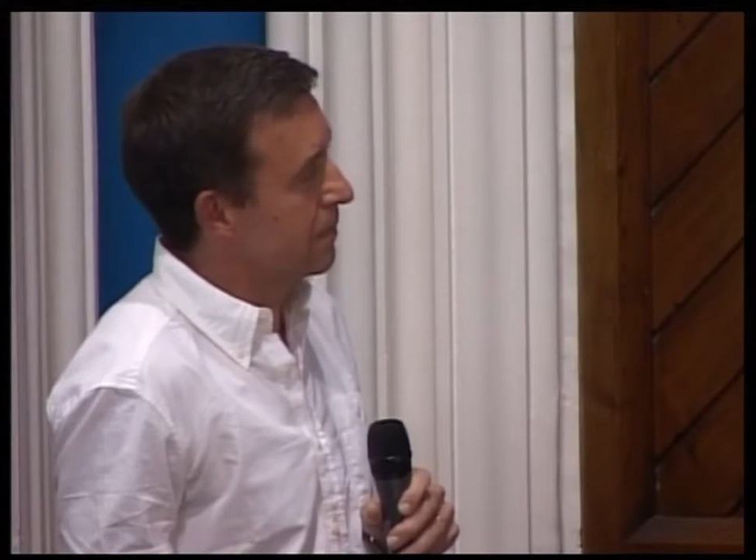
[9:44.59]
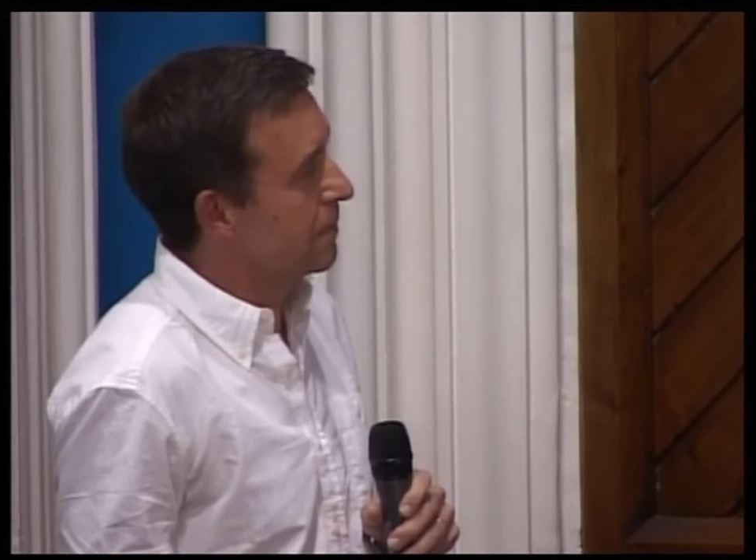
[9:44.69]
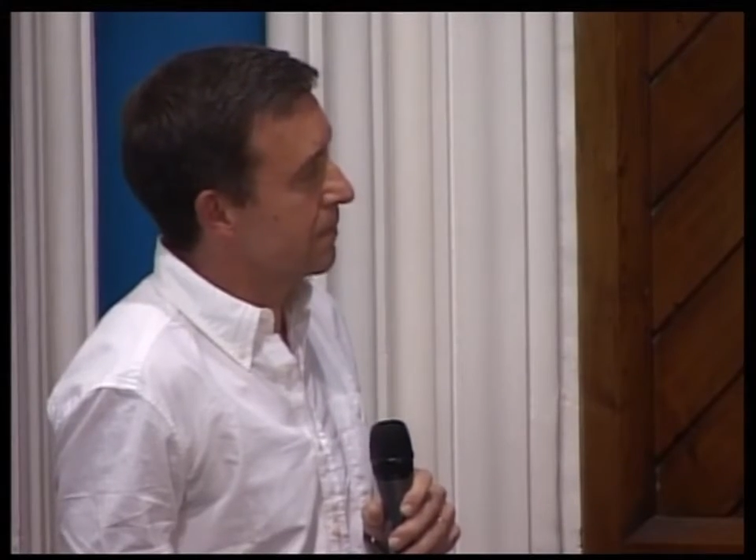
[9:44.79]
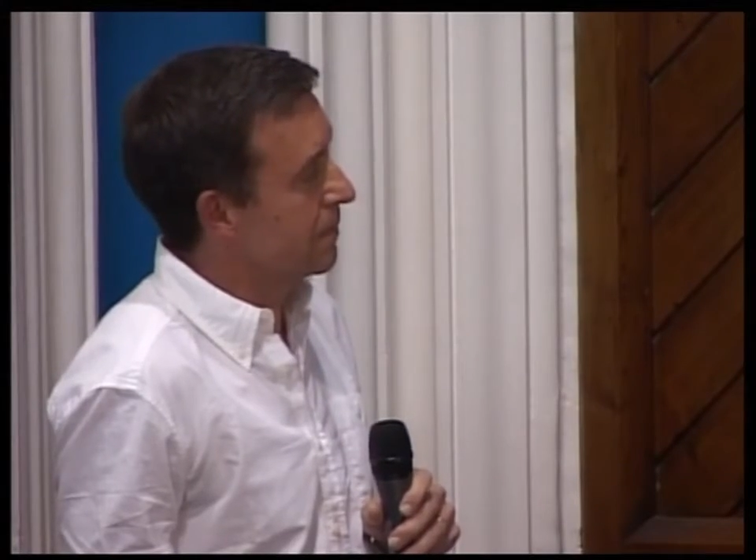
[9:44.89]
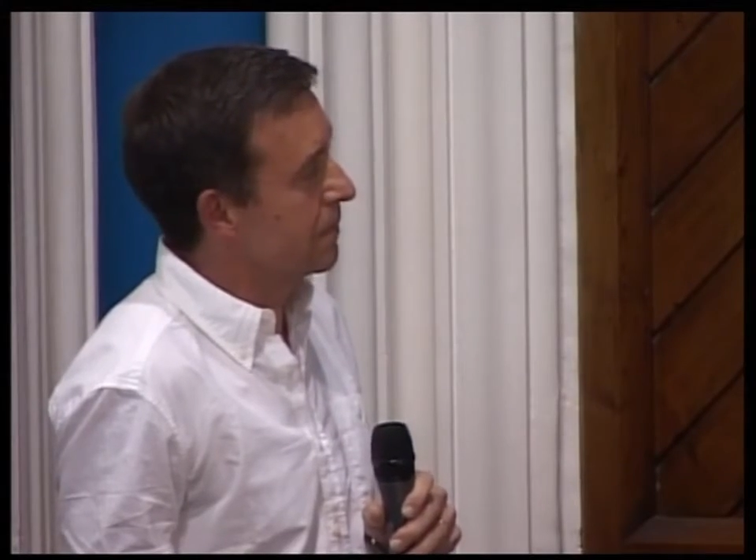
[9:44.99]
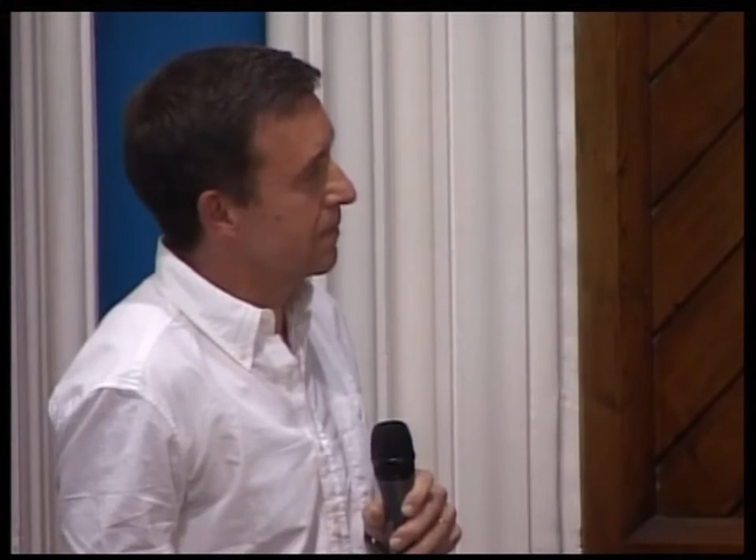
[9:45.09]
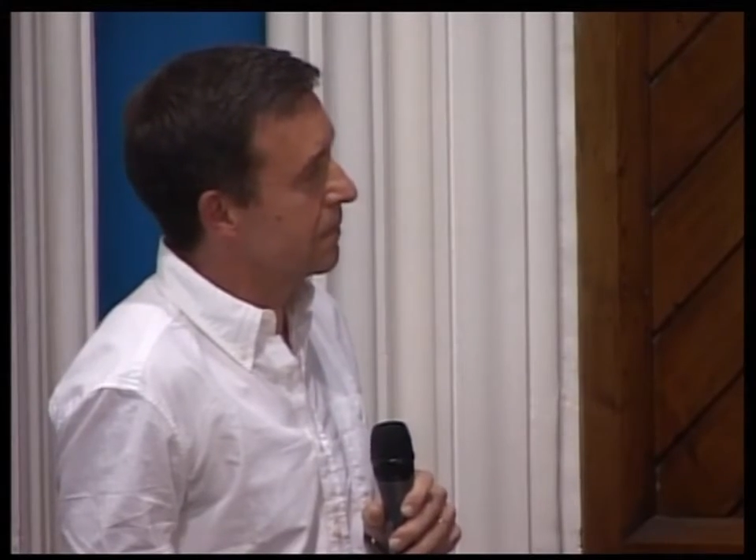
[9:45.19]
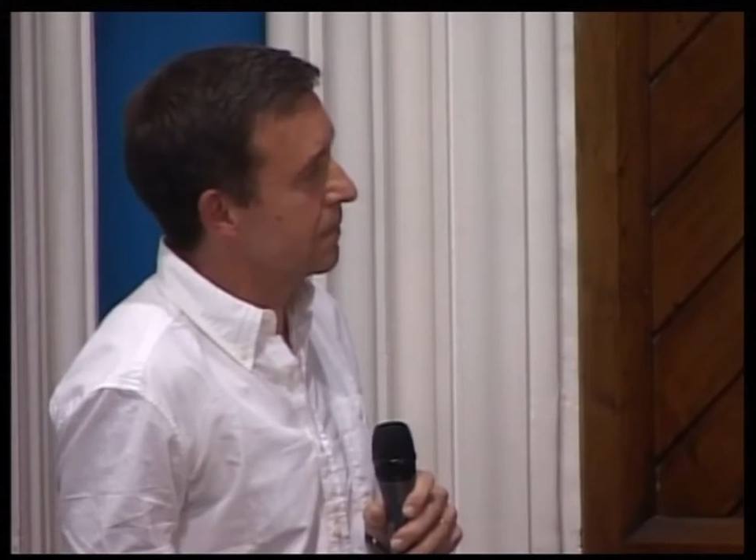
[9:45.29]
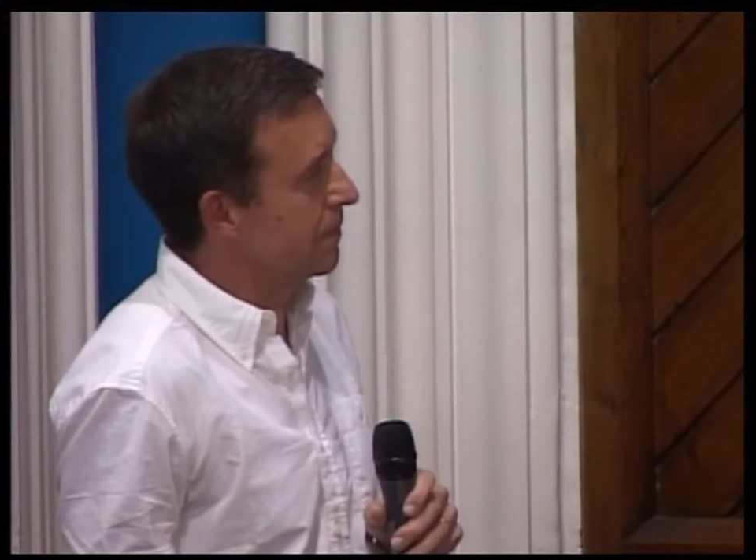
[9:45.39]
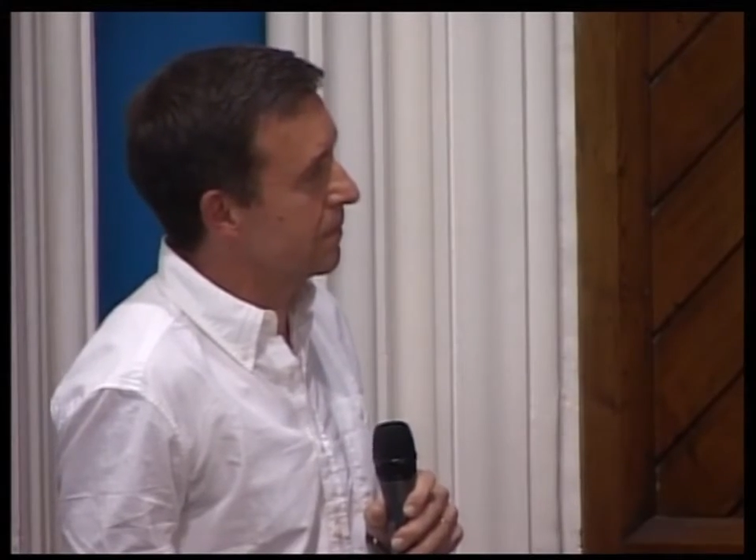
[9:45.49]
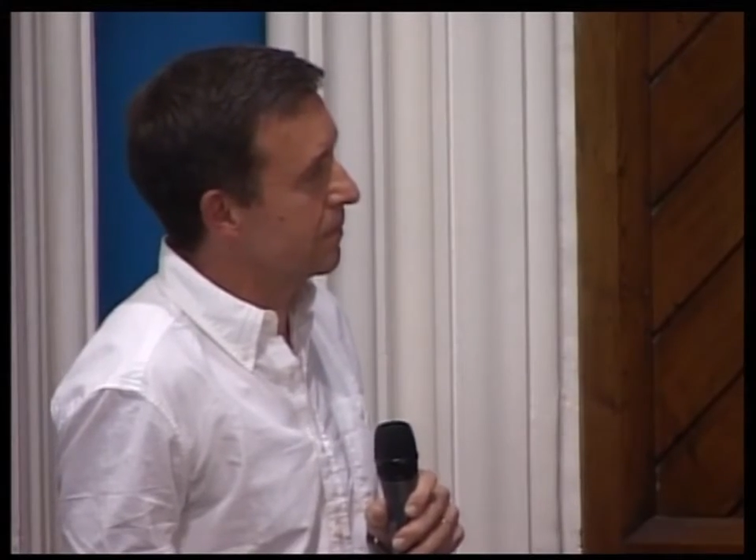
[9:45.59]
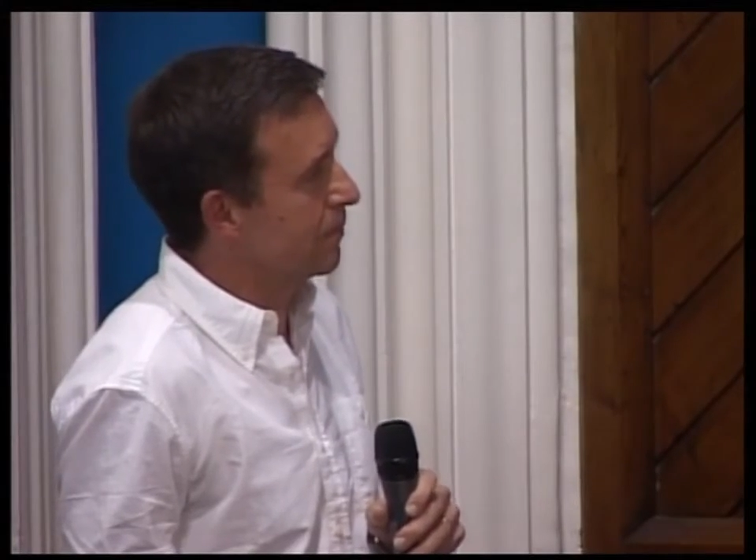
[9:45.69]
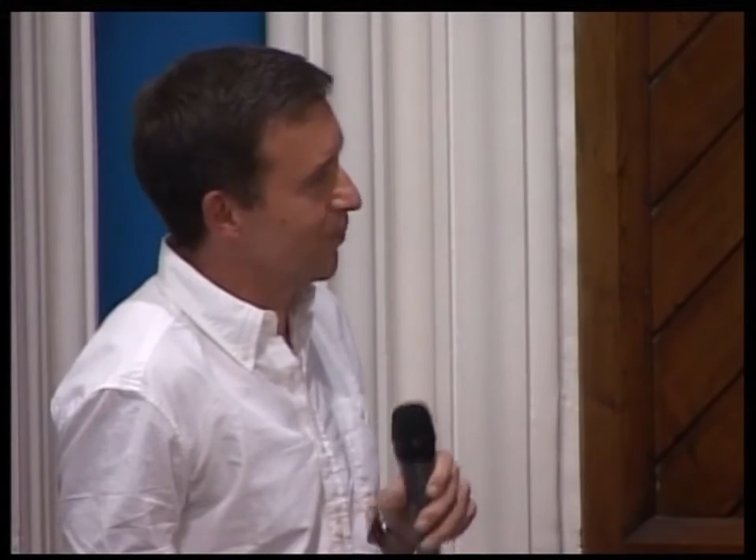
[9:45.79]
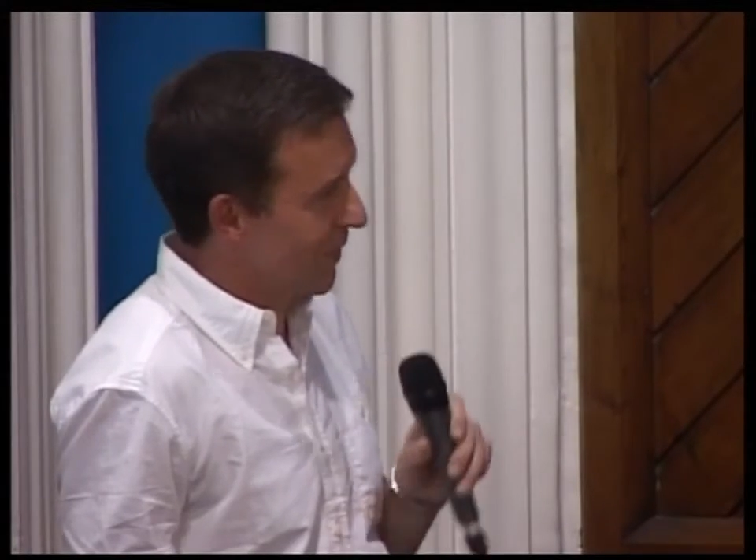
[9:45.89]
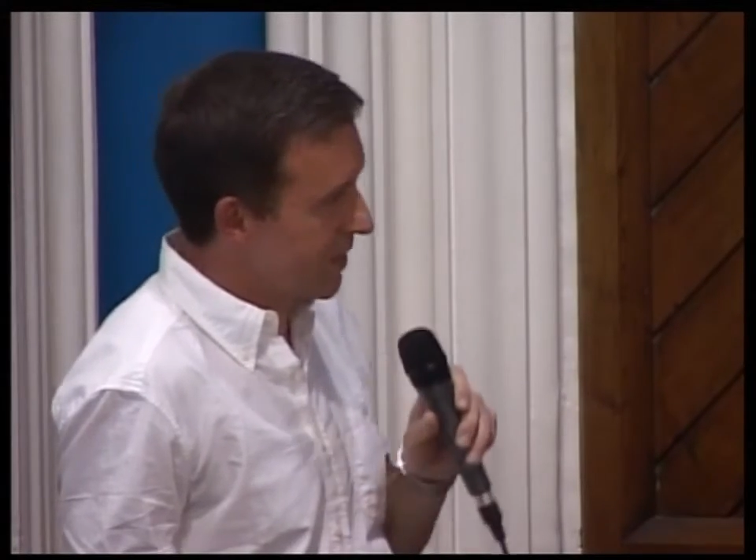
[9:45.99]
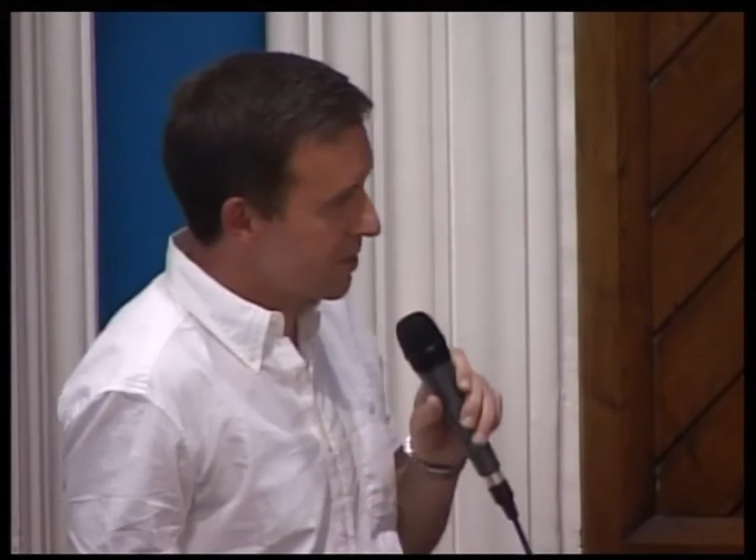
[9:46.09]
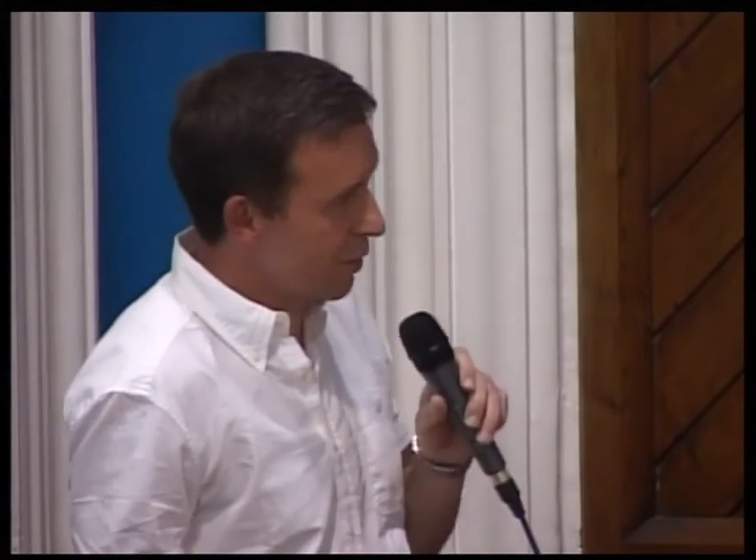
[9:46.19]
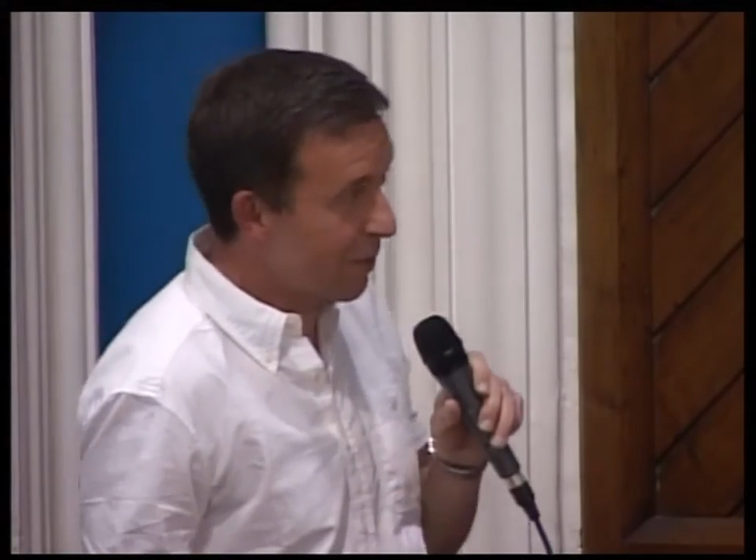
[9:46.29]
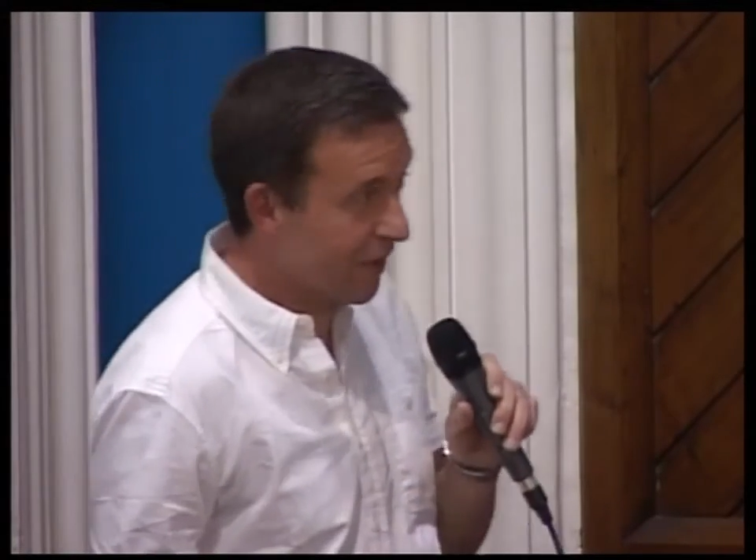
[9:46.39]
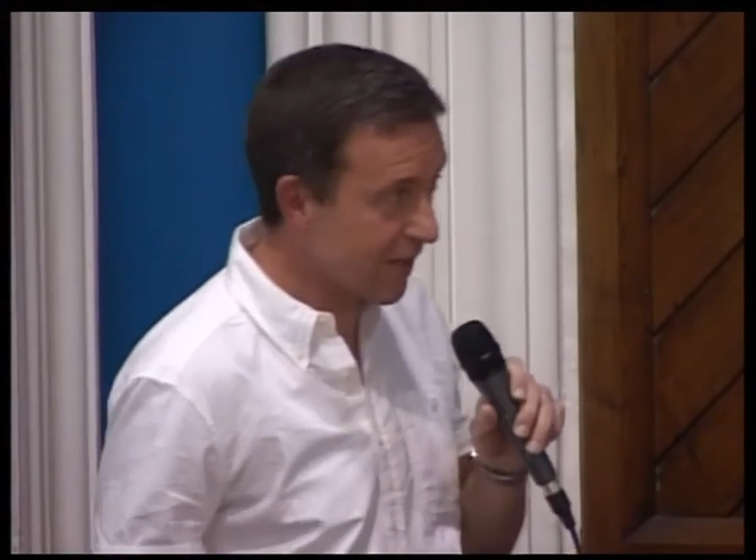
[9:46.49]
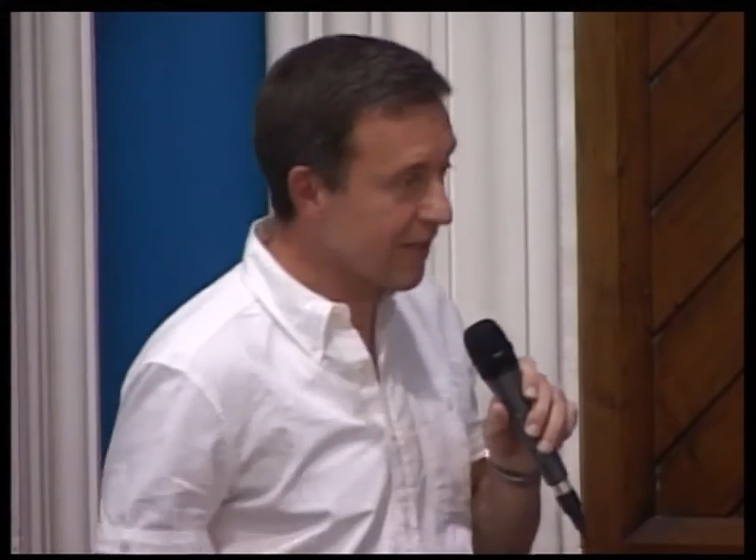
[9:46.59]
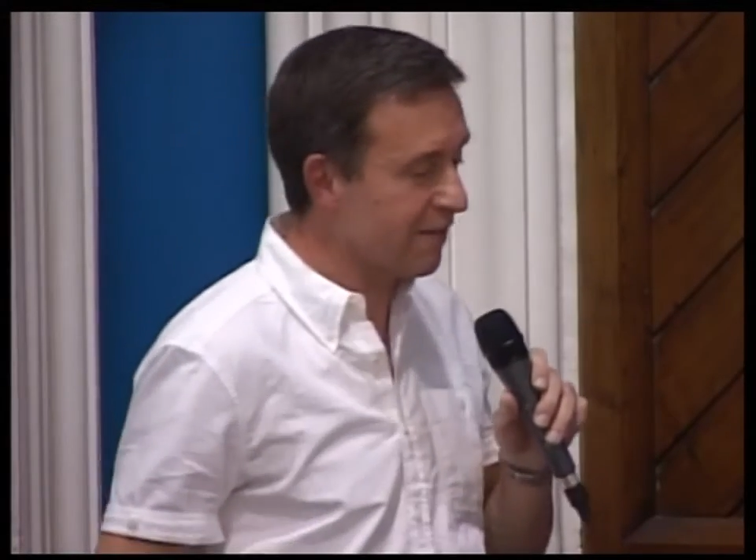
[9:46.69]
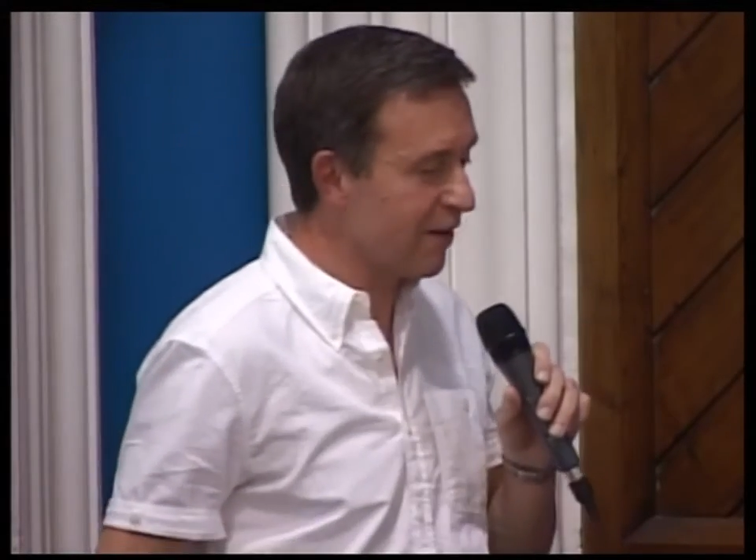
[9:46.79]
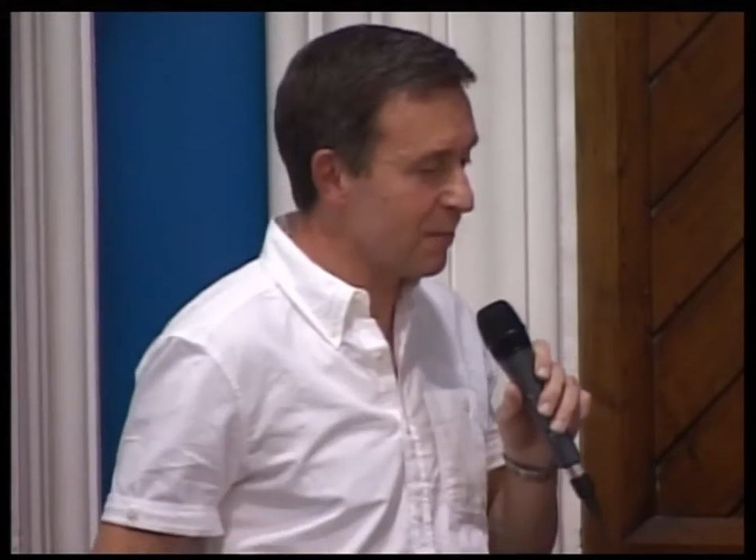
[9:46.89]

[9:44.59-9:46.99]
the future? Super. Thank you very